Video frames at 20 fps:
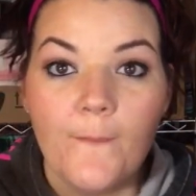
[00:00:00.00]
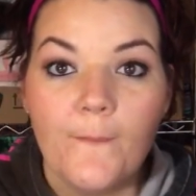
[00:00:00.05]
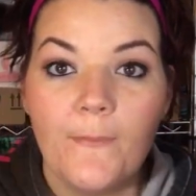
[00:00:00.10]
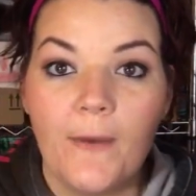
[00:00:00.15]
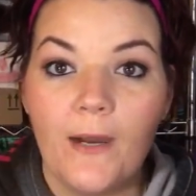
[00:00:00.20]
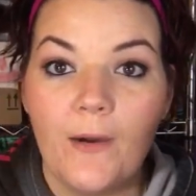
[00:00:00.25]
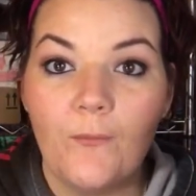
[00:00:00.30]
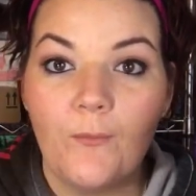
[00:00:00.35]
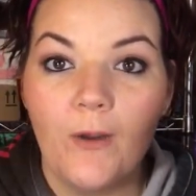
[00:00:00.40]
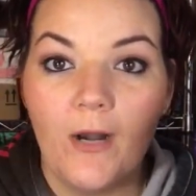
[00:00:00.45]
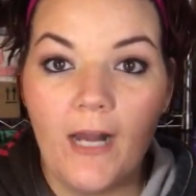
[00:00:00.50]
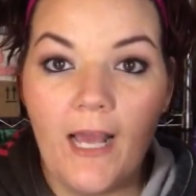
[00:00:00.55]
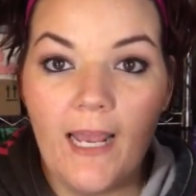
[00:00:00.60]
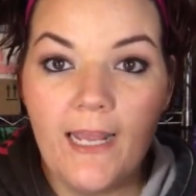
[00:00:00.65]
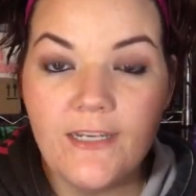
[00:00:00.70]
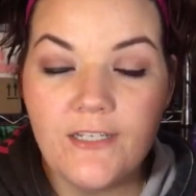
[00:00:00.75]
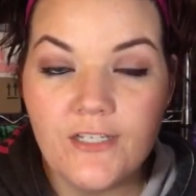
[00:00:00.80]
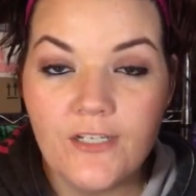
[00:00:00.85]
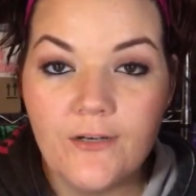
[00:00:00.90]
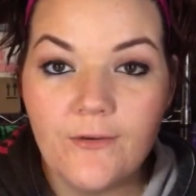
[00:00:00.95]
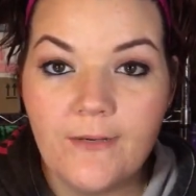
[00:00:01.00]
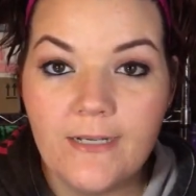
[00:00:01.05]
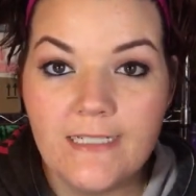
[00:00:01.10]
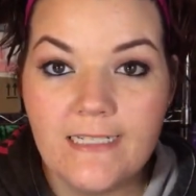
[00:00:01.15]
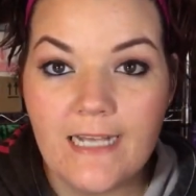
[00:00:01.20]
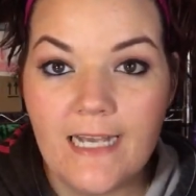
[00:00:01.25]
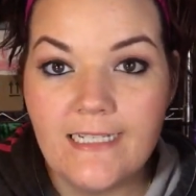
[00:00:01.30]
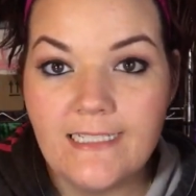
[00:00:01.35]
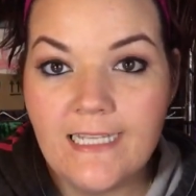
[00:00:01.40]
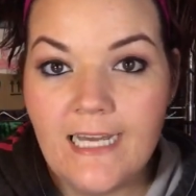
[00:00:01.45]
but what I do is
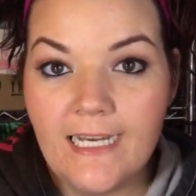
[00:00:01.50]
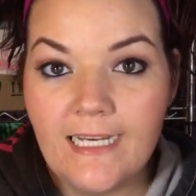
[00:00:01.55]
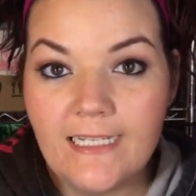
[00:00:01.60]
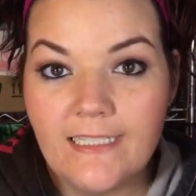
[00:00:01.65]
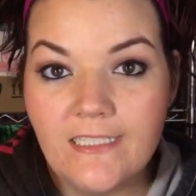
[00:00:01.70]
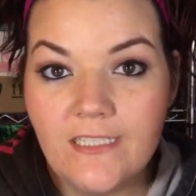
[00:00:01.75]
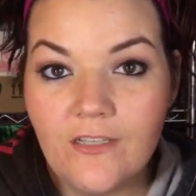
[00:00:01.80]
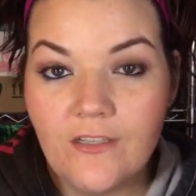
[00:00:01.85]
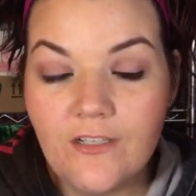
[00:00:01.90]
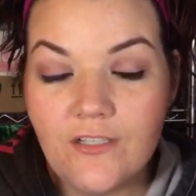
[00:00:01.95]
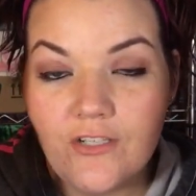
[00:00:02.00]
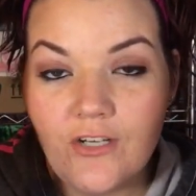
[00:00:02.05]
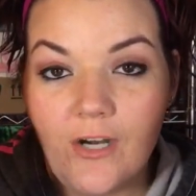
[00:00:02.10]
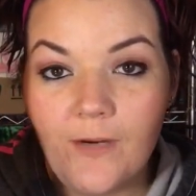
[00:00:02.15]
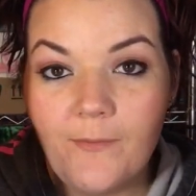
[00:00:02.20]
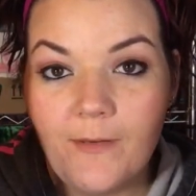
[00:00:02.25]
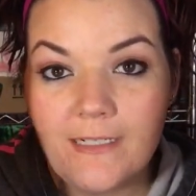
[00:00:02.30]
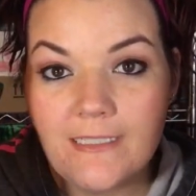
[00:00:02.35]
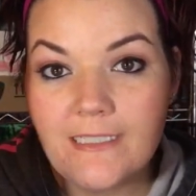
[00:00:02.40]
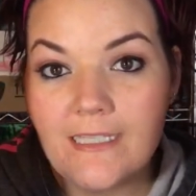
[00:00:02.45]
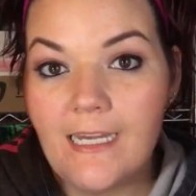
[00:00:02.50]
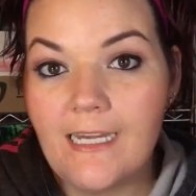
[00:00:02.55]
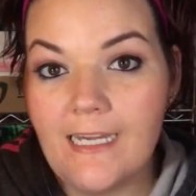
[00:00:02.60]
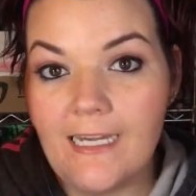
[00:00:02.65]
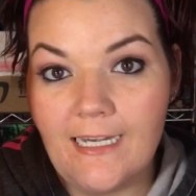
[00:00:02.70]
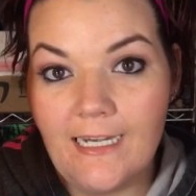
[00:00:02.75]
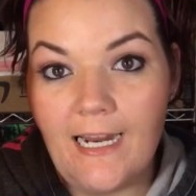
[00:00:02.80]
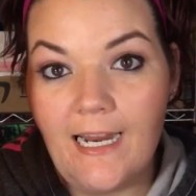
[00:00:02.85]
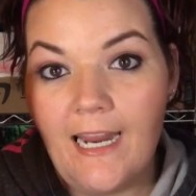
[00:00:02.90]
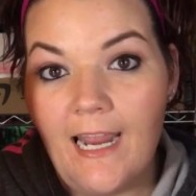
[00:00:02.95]
I take it to the Starbucks lady
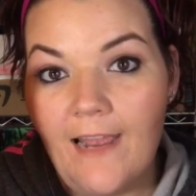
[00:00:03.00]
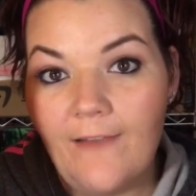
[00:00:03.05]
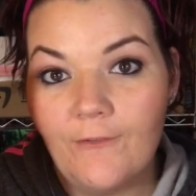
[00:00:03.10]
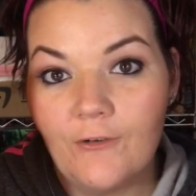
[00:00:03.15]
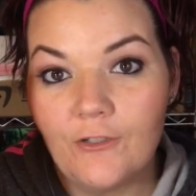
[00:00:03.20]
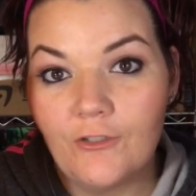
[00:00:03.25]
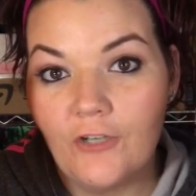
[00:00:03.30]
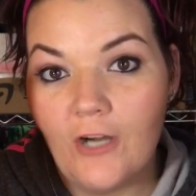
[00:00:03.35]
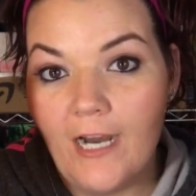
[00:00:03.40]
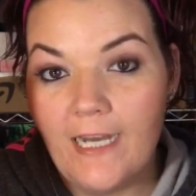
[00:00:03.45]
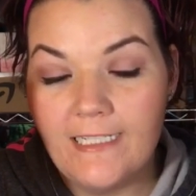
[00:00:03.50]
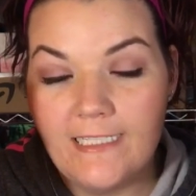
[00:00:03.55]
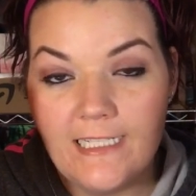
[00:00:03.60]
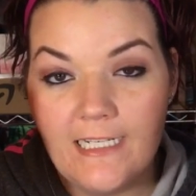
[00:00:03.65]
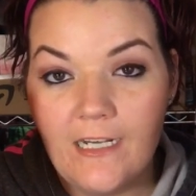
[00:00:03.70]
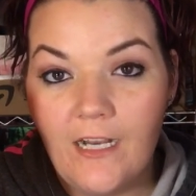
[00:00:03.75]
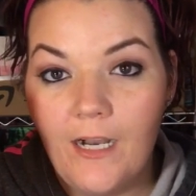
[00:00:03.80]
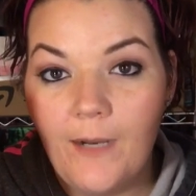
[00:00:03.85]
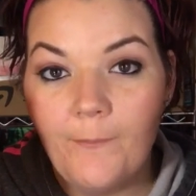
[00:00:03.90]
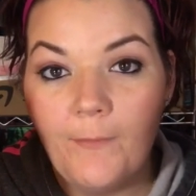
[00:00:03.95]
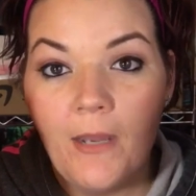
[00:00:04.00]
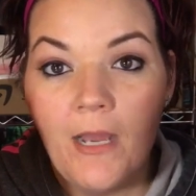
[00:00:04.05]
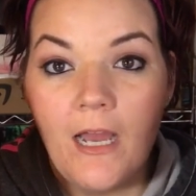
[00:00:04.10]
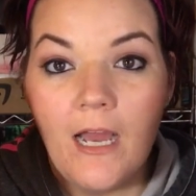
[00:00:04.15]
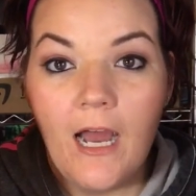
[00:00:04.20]
and I have her grind it up.